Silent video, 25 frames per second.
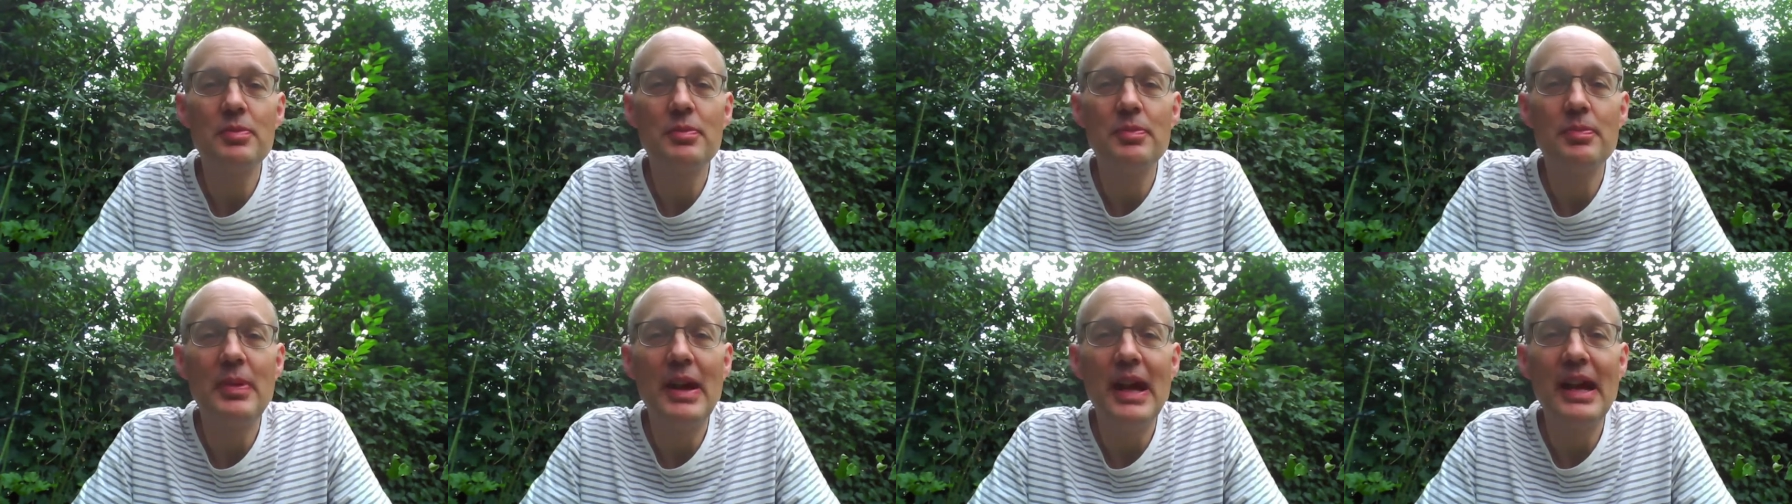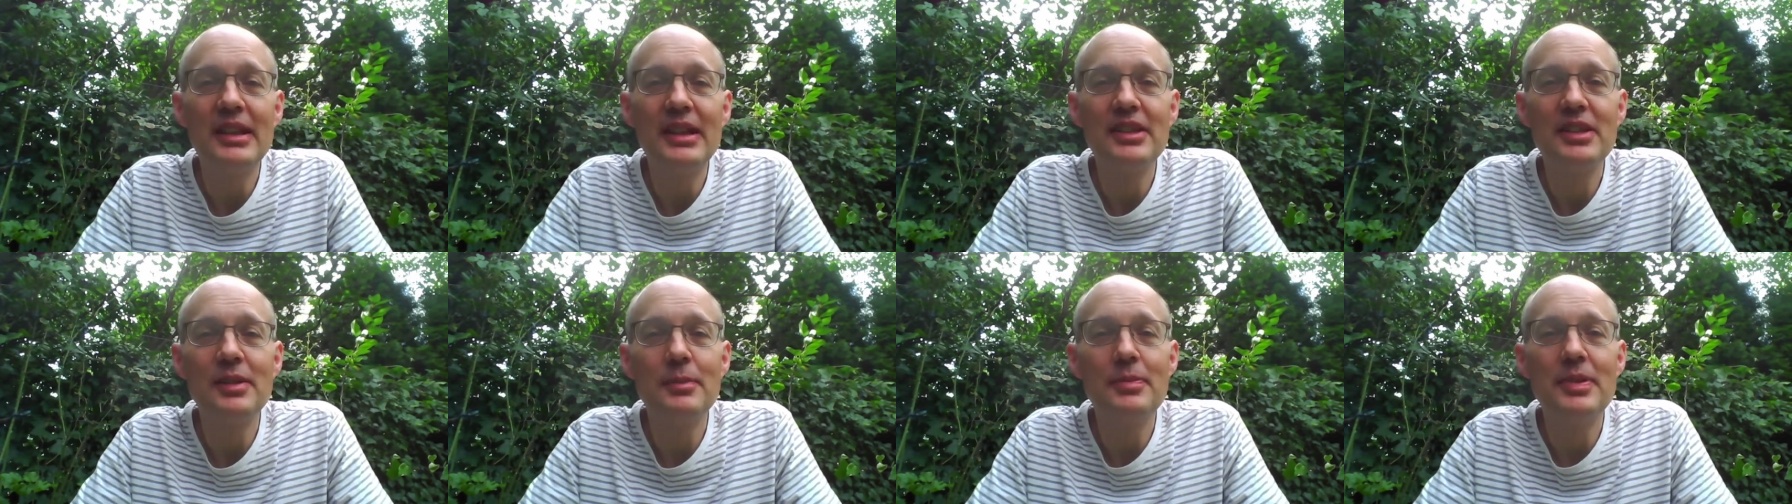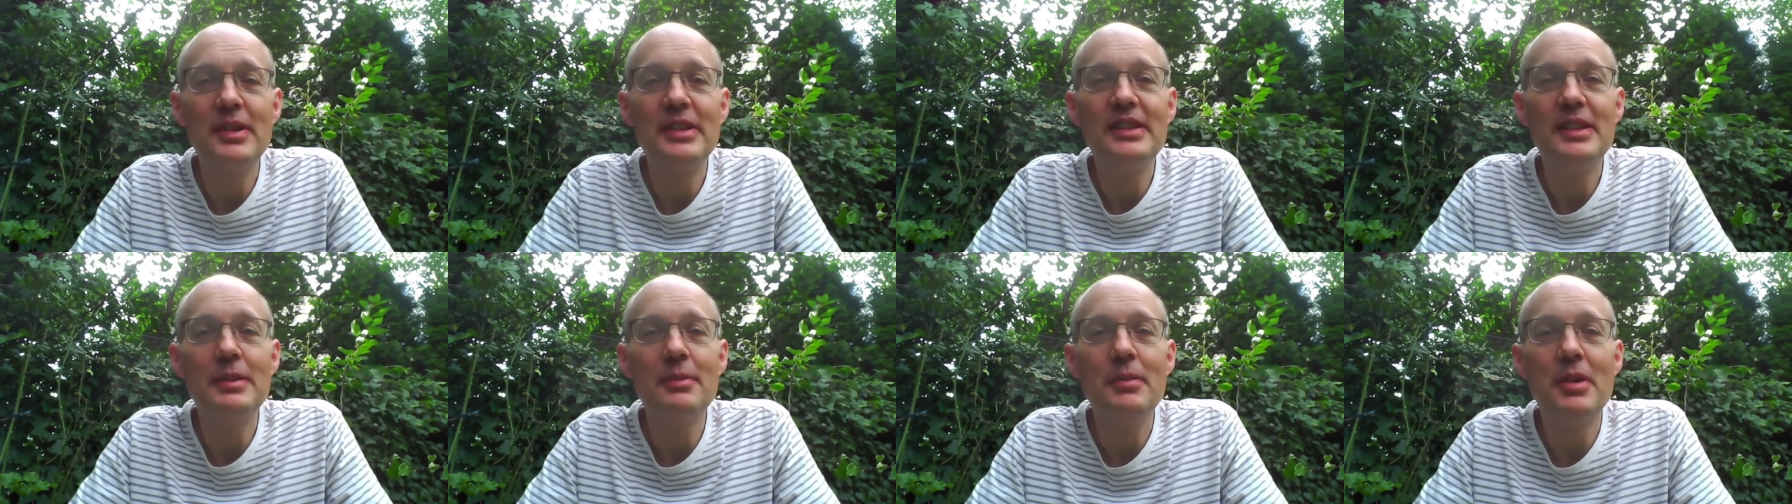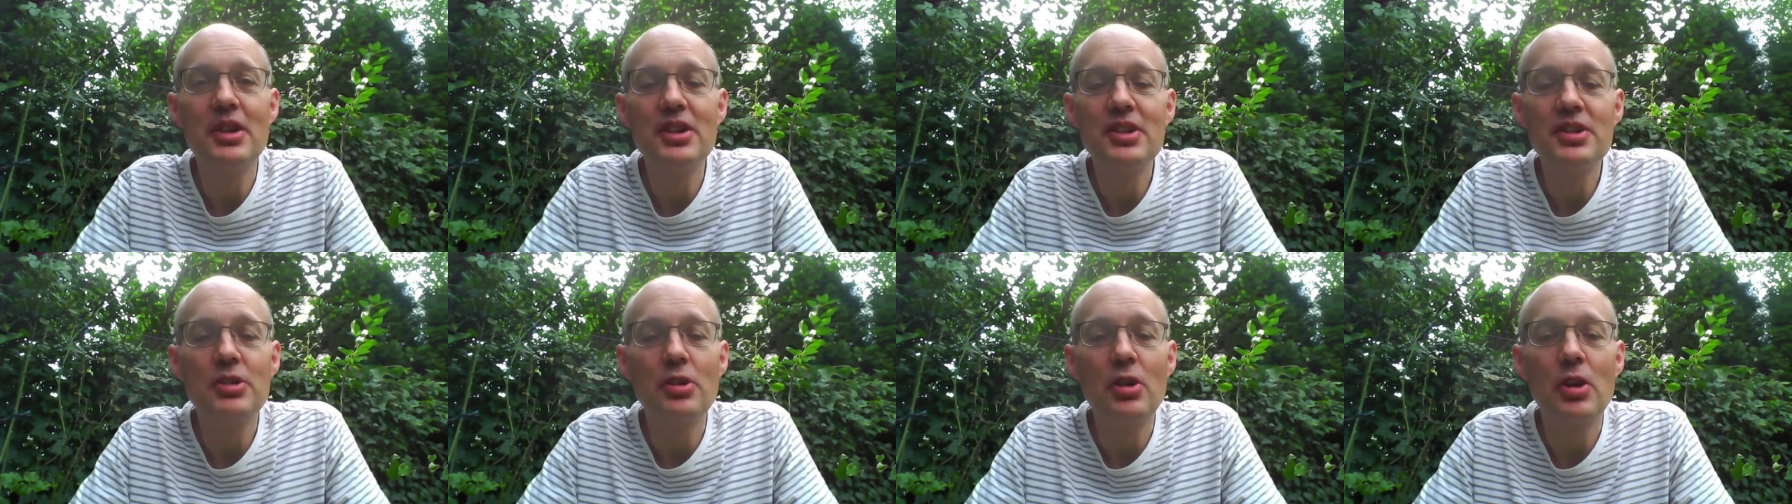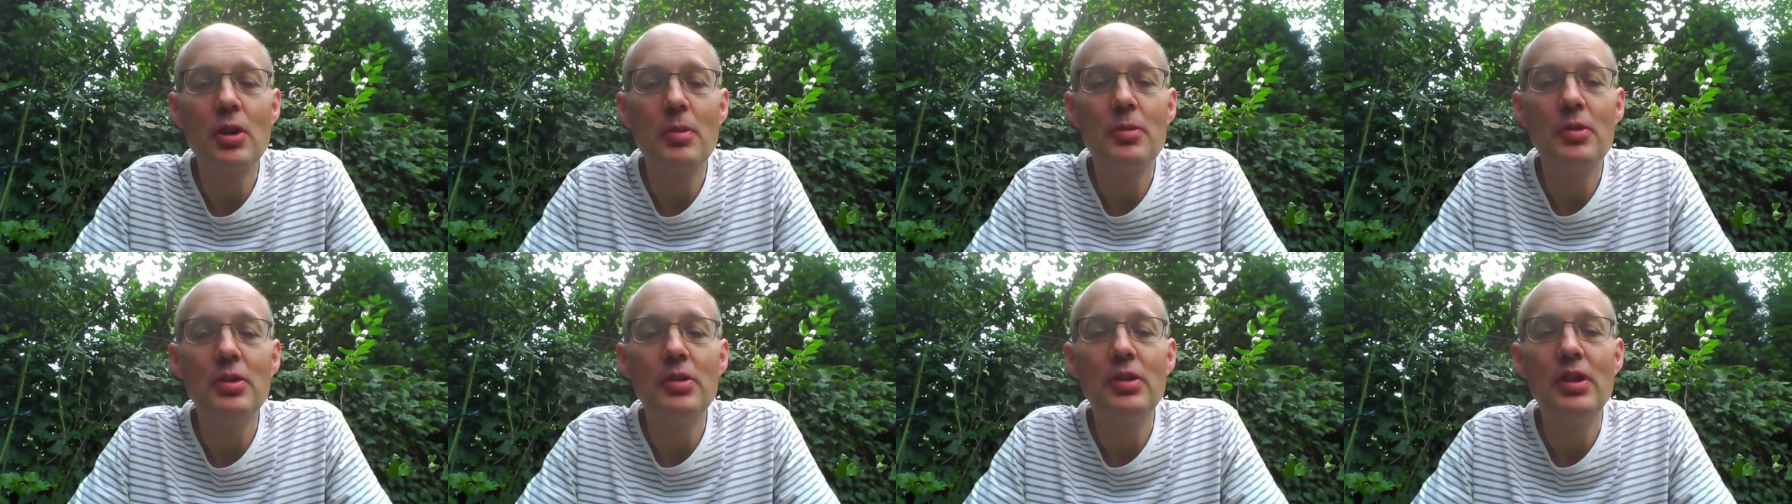back to pretty much
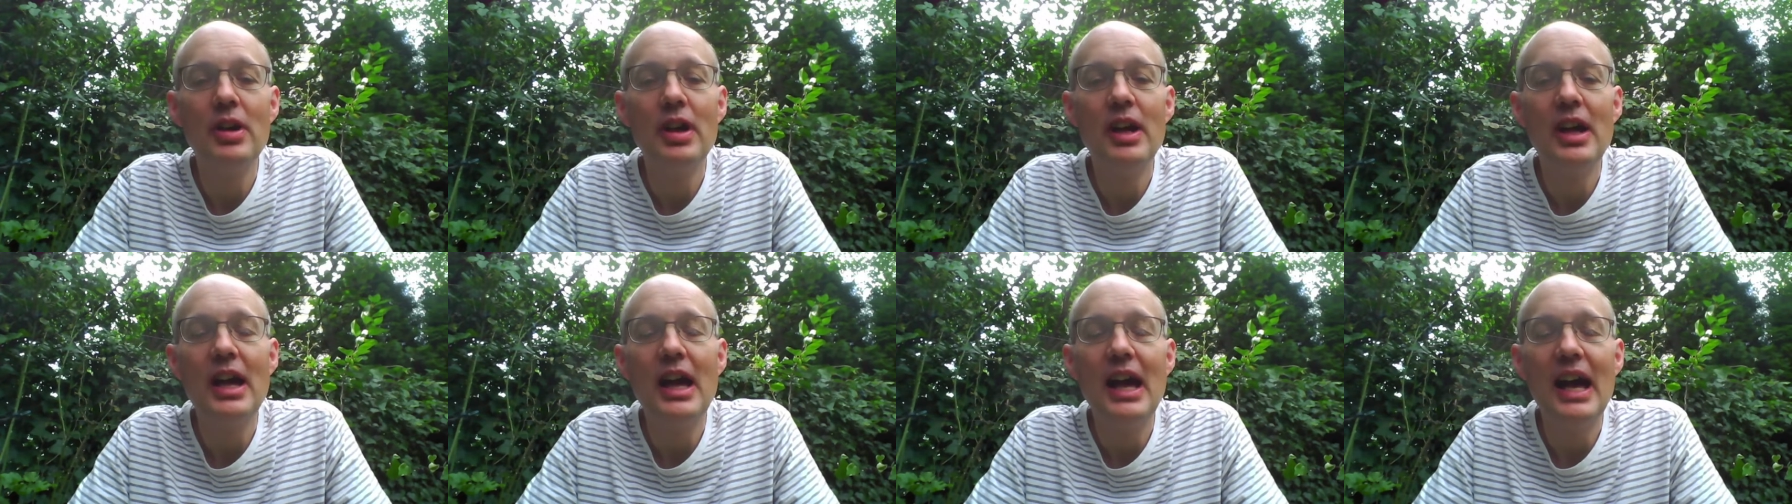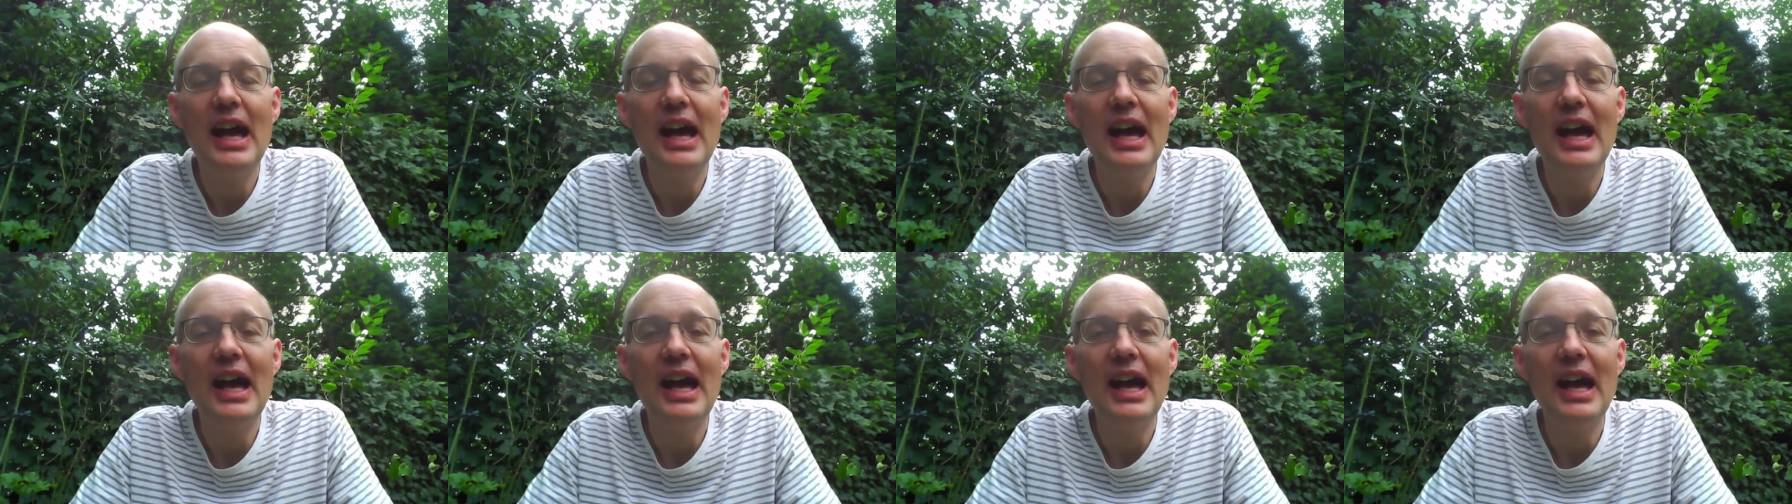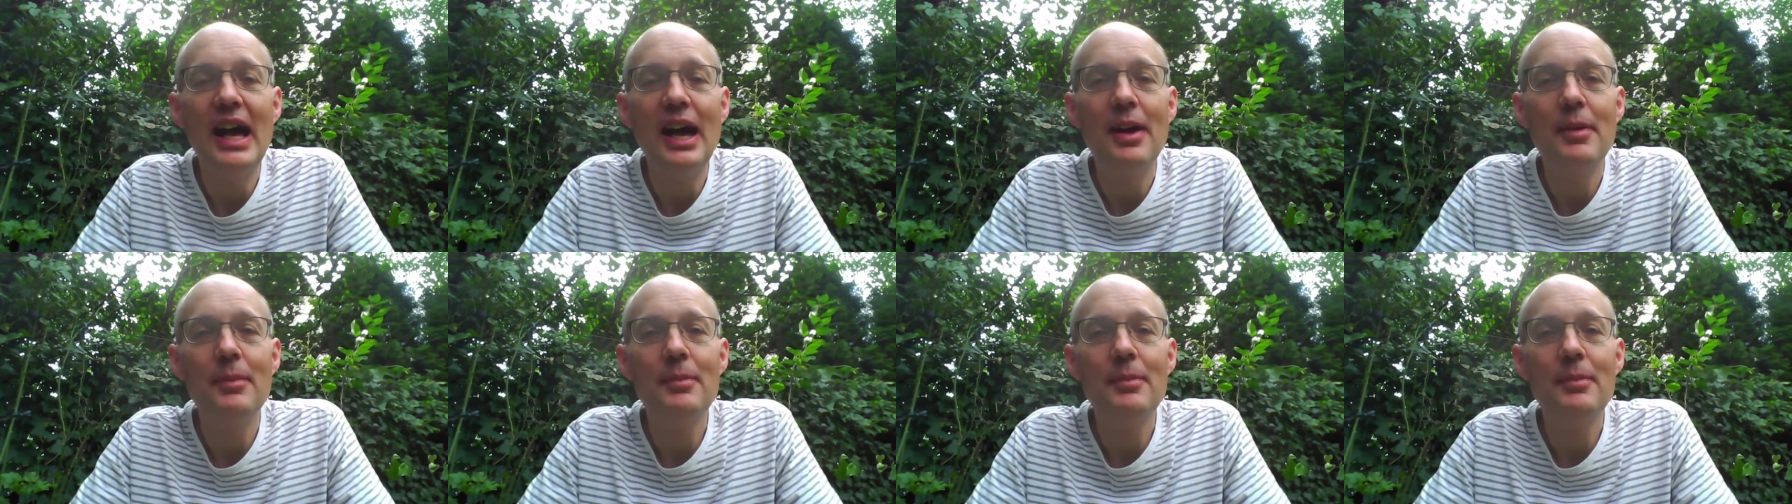normal uh,